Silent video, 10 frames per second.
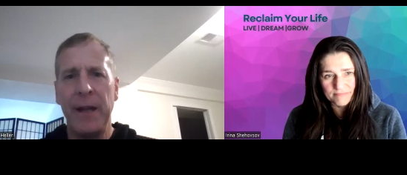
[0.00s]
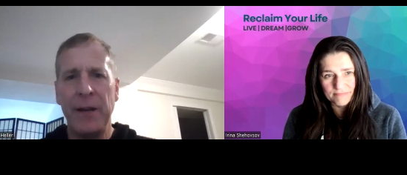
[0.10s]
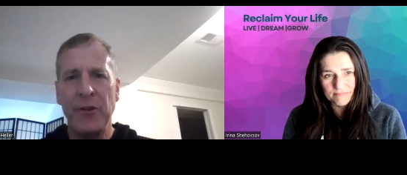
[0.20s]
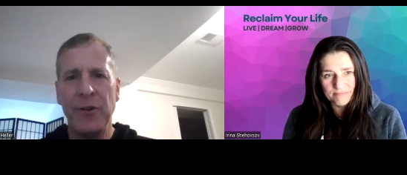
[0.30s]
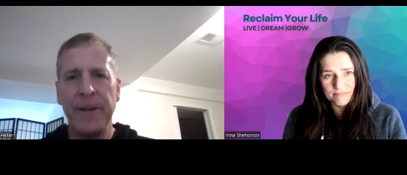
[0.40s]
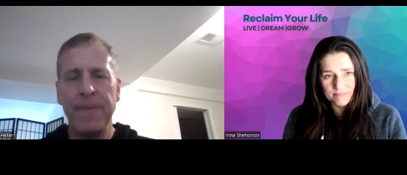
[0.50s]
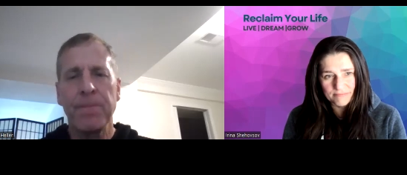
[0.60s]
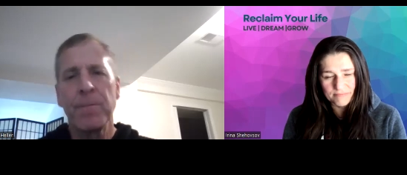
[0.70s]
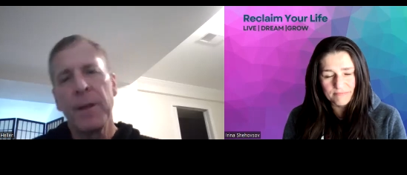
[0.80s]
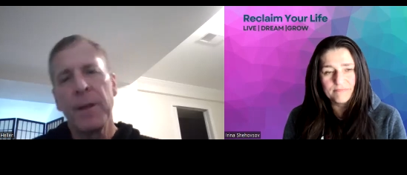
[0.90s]
Speaker 1: So,
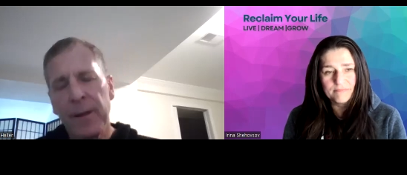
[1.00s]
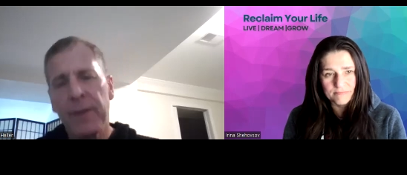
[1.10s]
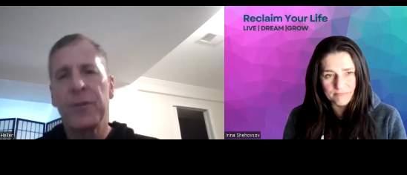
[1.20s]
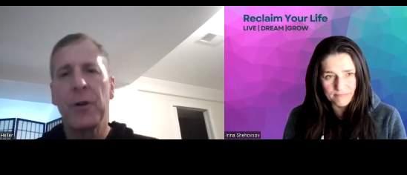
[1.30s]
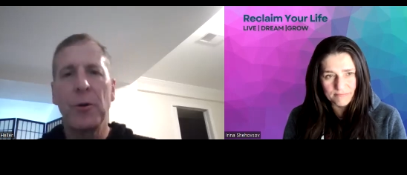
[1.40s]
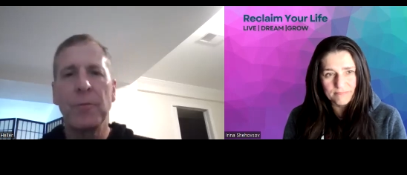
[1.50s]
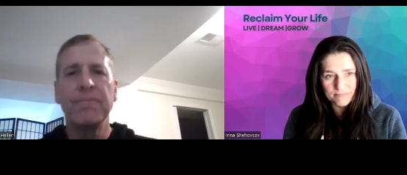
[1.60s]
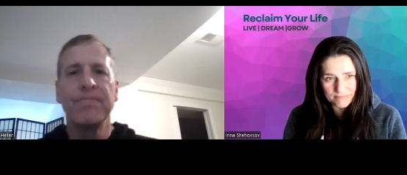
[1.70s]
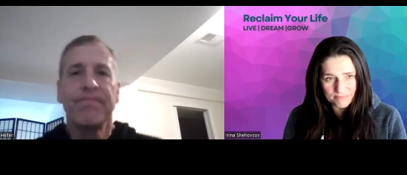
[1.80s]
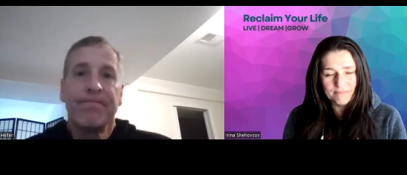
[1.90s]
and not
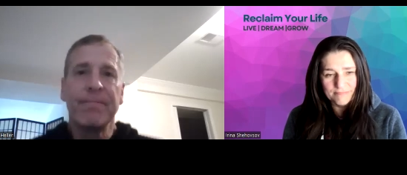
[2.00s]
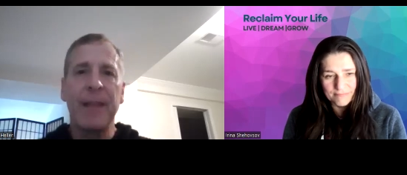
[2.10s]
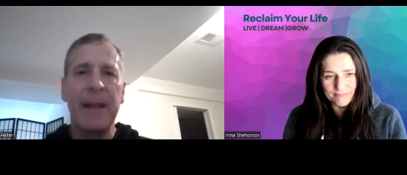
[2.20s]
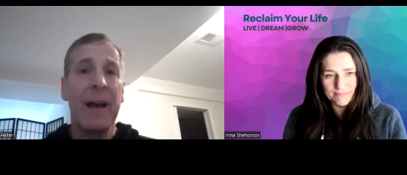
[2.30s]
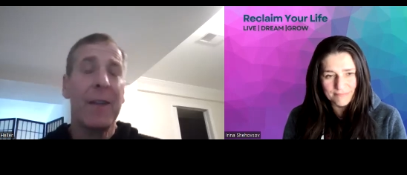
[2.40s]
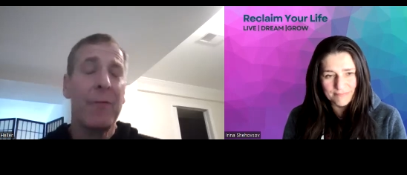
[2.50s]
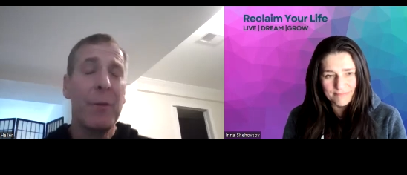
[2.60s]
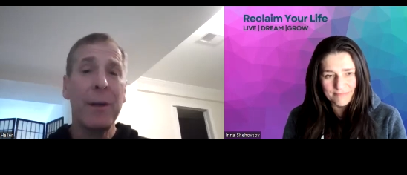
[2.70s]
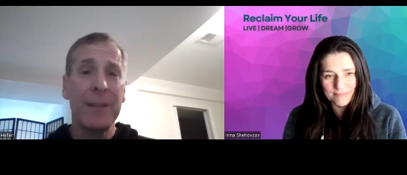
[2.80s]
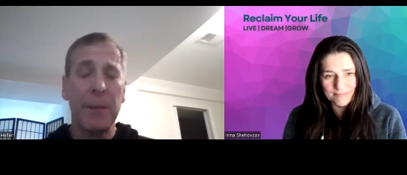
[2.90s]
everybody's up to that.
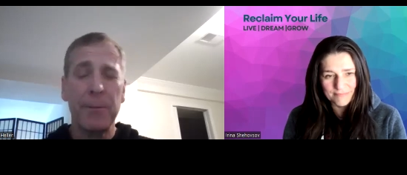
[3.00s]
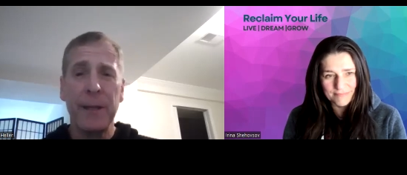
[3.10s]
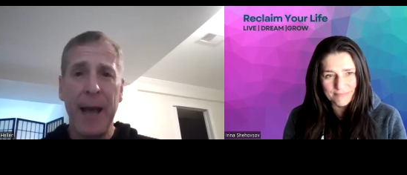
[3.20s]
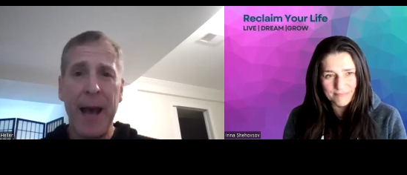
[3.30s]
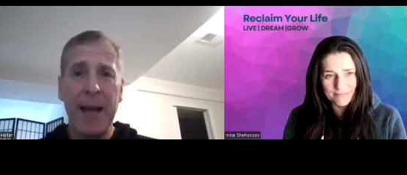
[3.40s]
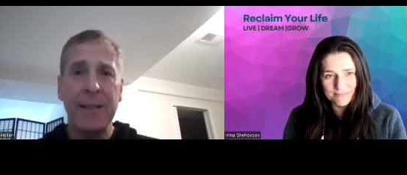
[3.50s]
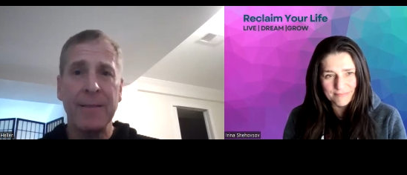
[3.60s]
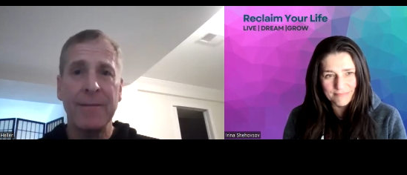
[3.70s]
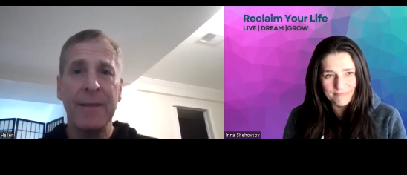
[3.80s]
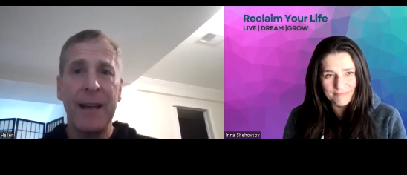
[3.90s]
And and
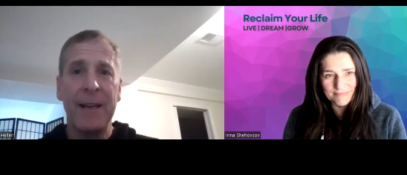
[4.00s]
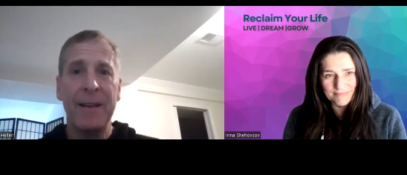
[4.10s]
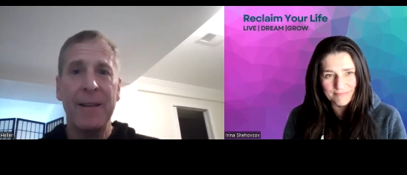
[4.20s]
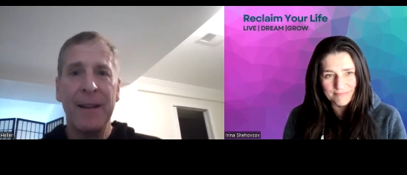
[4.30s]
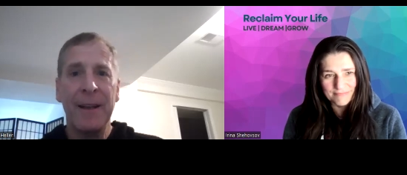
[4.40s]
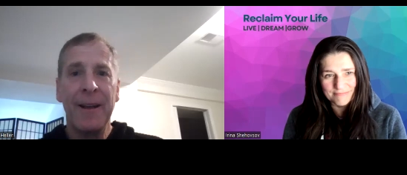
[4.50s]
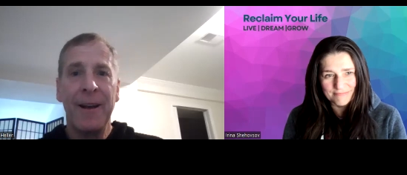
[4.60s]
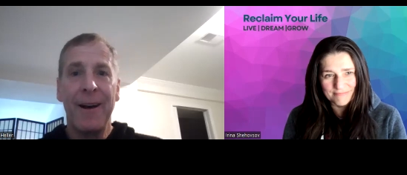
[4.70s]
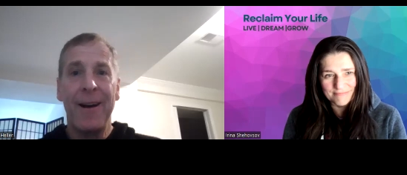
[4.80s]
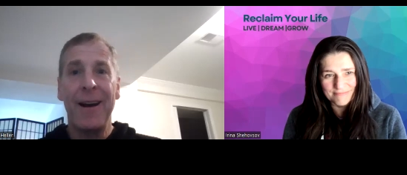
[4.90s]
I will
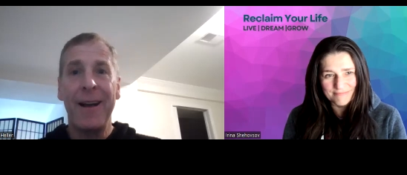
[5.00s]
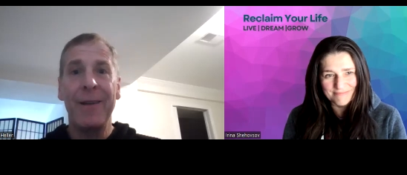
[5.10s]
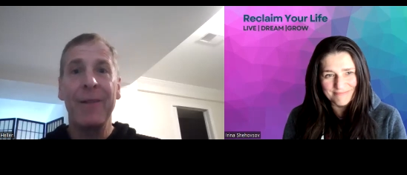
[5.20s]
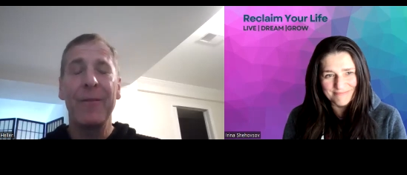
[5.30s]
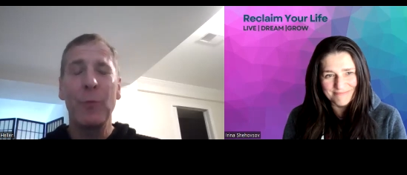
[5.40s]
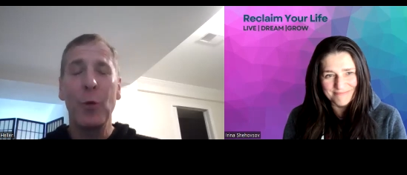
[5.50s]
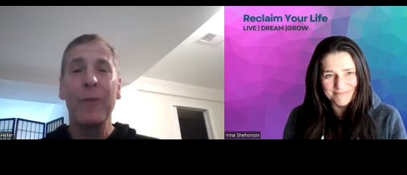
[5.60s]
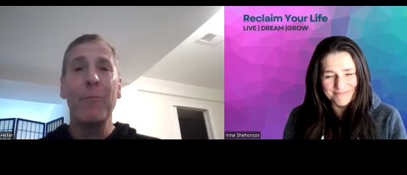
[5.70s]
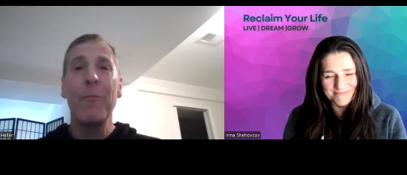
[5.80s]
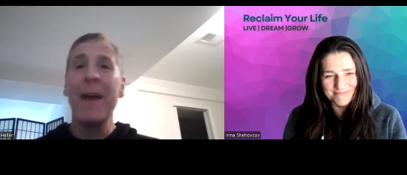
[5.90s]
make that
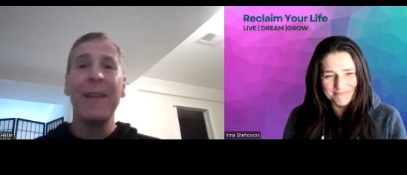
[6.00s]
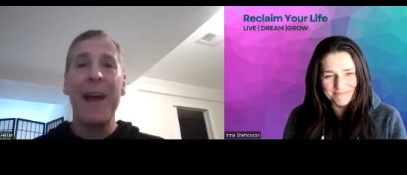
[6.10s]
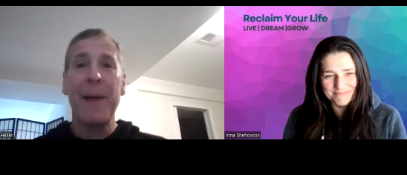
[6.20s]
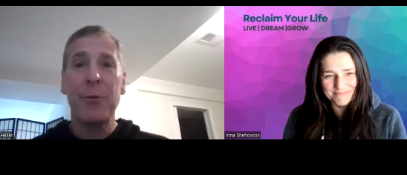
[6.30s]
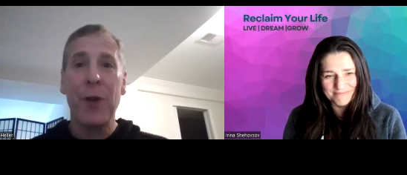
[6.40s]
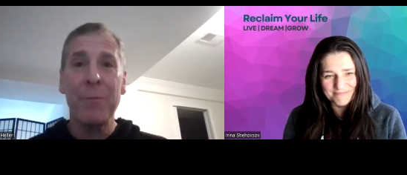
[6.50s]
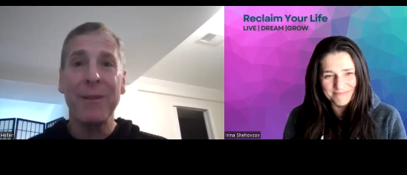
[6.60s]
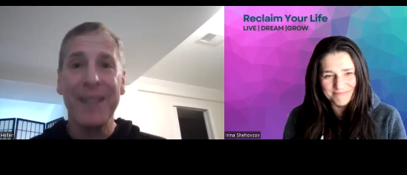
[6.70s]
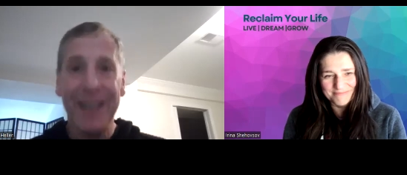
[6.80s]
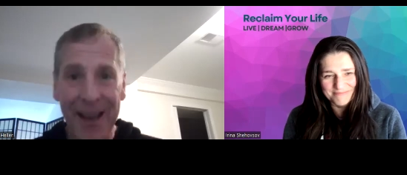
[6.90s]
promise again, uh,
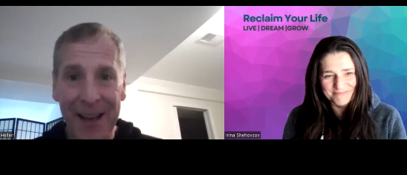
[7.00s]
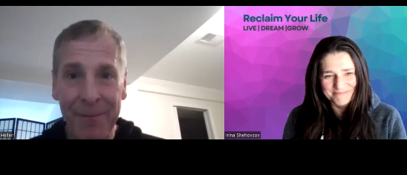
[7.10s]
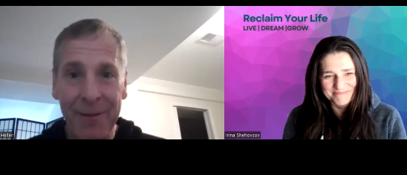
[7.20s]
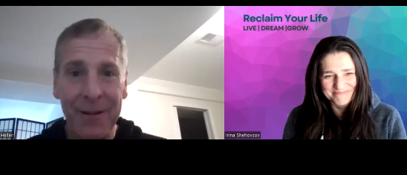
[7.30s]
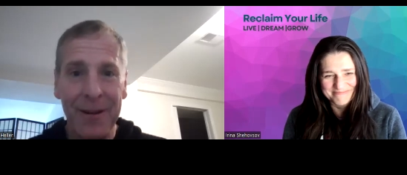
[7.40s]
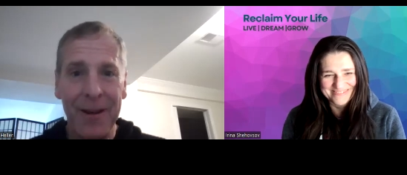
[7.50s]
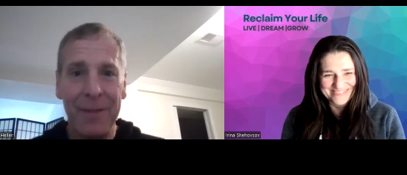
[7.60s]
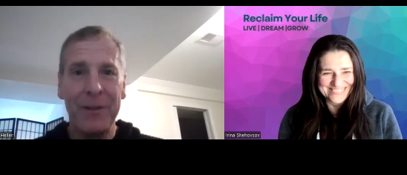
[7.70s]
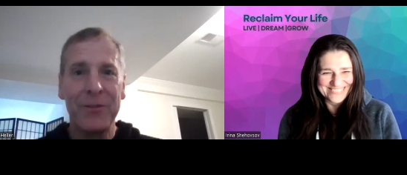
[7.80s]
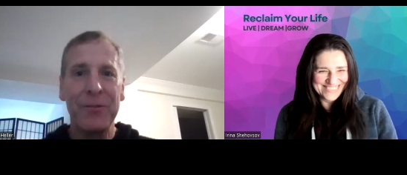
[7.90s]
Miss Arena. I will
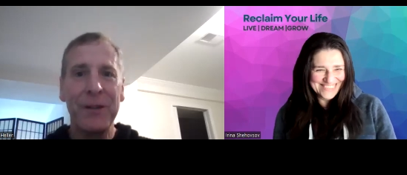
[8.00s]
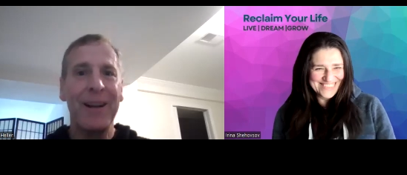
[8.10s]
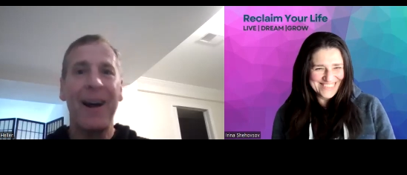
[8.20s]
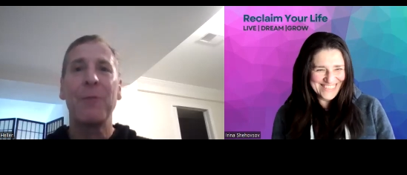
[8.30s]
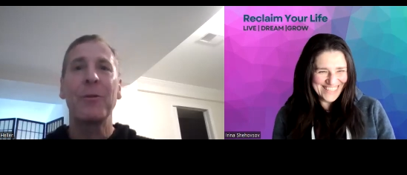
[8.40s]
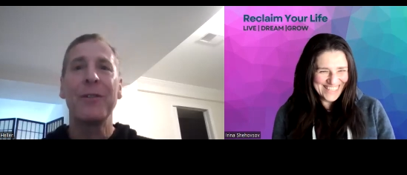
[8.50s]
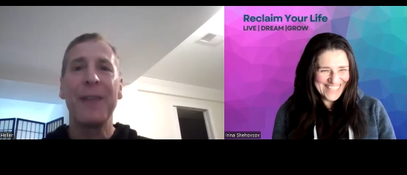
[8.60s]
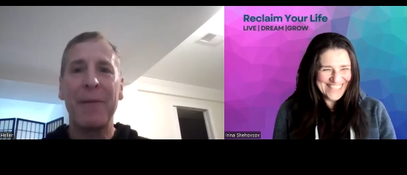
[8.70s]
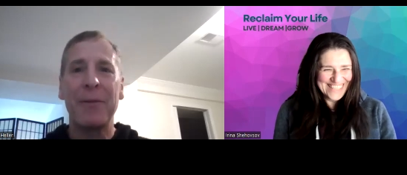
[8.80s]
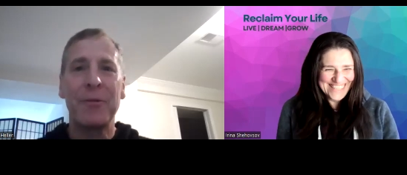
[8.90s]
never write another
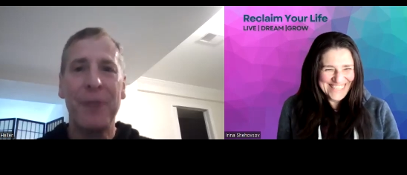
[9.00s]
book.